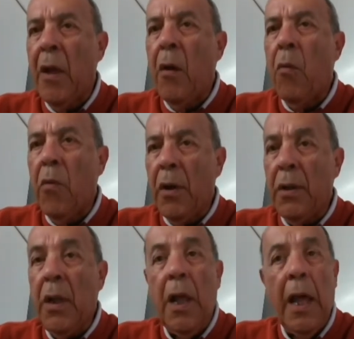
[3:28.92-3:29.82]

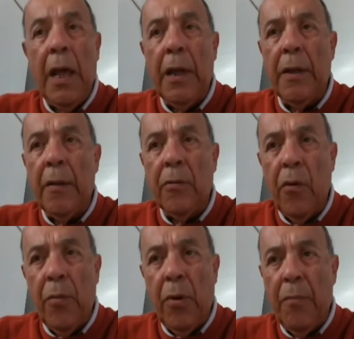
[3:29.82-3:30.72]
One had a
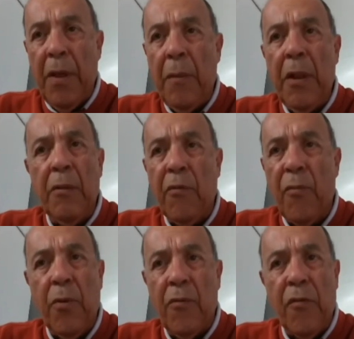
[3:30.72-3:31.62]
newborn baby that was
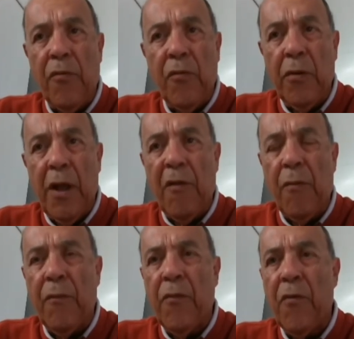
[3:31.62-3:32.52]
born just 2 nights
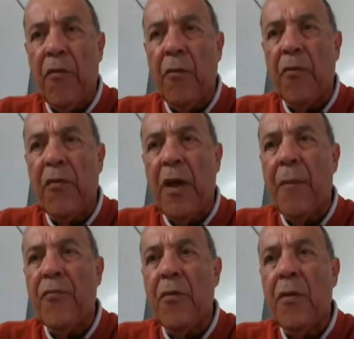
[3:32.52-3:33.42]
before she was
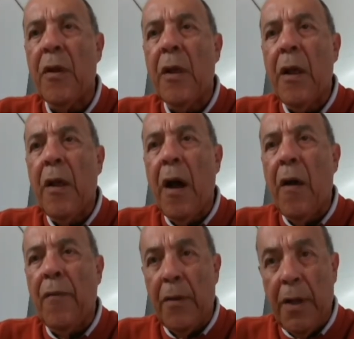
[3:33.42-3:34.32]
captured
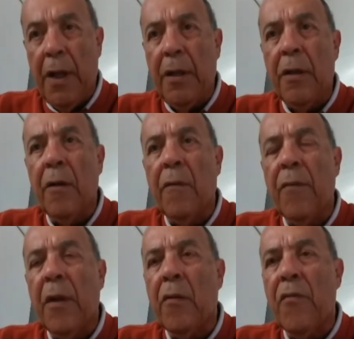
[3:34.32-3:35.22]
on the night of
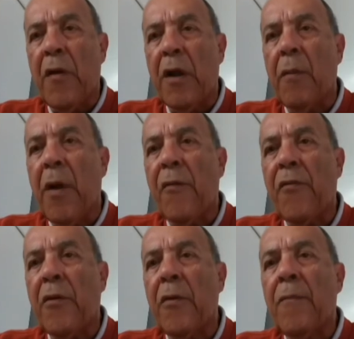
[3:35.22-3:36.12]
the Khojaly
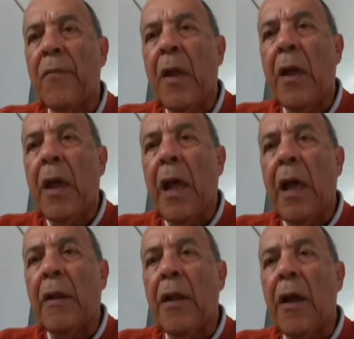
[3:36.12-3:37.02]
massacre,
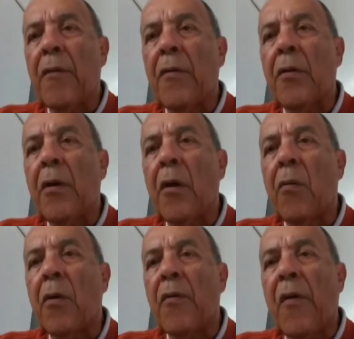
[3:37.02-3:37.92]
and the other
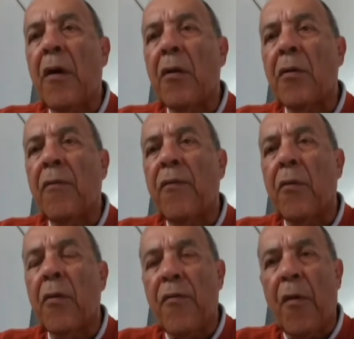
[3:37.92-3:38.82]
was held
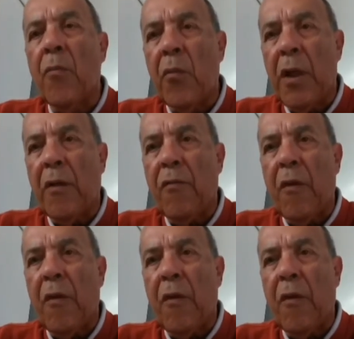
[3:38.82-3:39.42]
for some weeks.